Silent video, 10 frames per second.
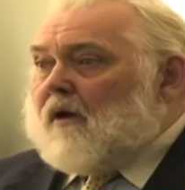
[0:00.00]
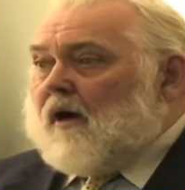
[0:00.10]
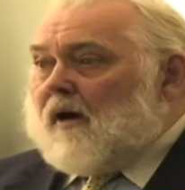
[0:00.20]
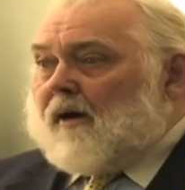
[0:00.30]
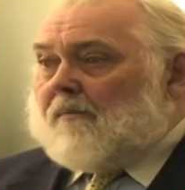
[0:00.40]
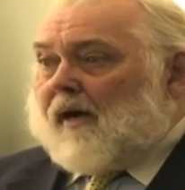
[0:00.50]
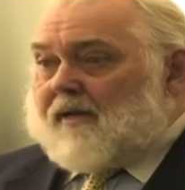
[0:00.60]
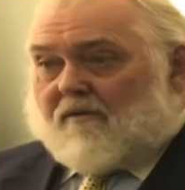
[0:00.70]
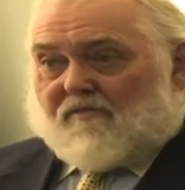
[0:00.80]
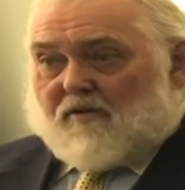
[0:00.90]
I
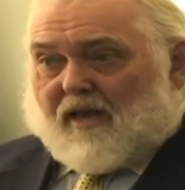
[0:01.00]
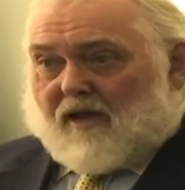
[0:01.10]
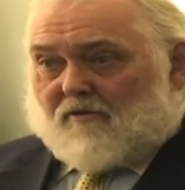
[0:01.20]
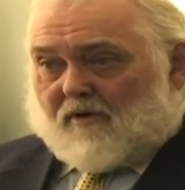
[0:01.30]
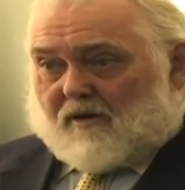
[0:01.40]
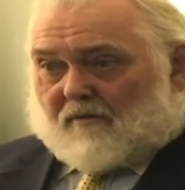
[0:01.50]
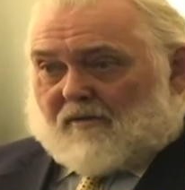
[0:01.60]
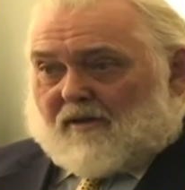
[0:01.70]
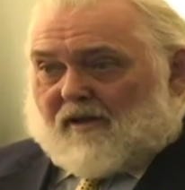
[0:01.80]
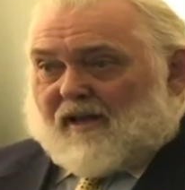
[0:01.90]
get very angry.
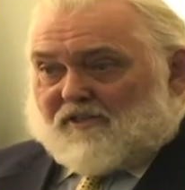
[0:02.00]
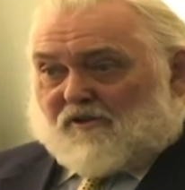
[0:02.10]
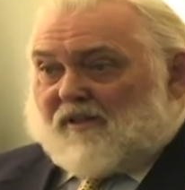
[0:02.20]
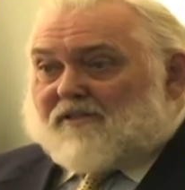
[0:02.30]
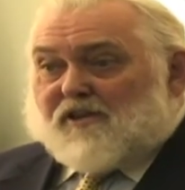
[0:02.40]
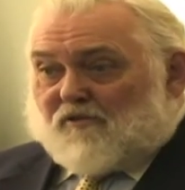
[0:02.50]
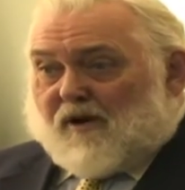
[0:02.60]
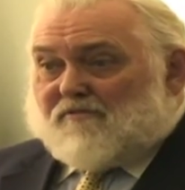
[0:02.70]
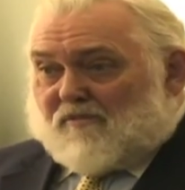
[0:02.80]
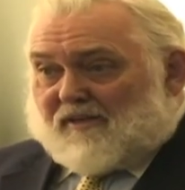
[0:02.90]
And so that's a
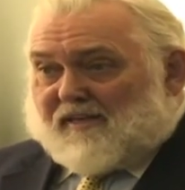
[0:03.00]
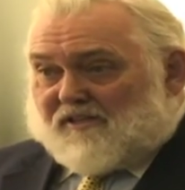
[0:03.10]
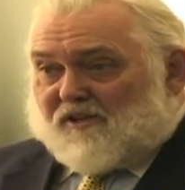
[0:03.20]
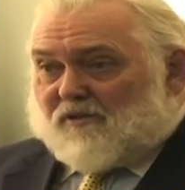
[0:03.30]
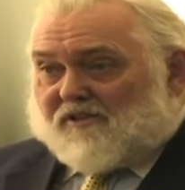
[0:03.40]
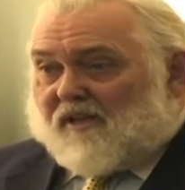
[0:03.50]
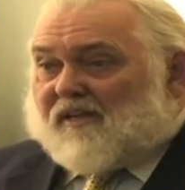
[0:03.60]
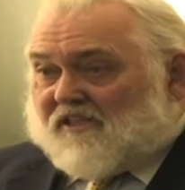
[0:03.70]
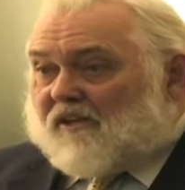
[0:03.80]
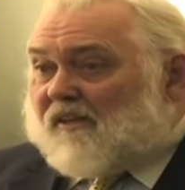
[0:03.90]
great release. So
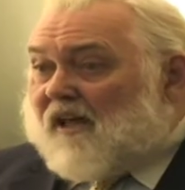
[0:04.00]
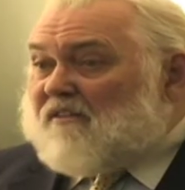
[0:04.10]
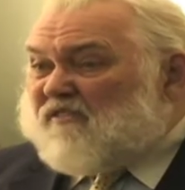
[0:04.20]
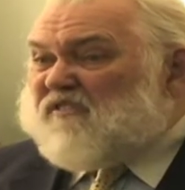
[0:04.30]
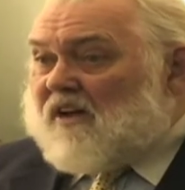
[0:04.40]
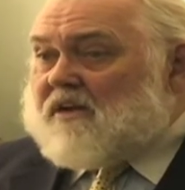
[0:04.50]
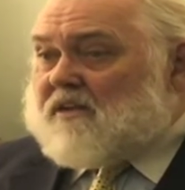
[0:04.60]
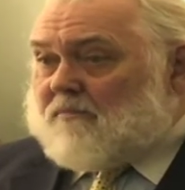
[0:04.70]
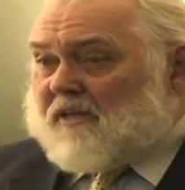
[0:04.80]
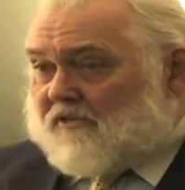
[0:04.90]
it's a lot of fun to be